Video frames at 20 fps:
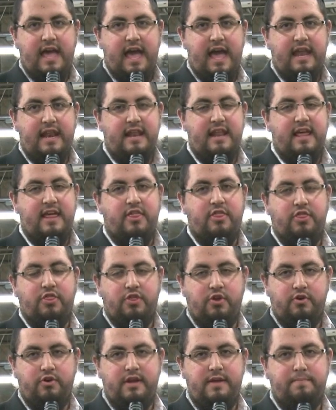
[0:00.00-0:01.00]
and
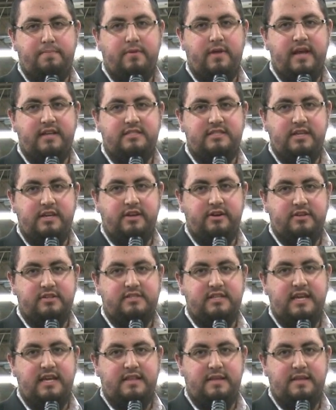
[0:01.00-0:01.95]
30 plus years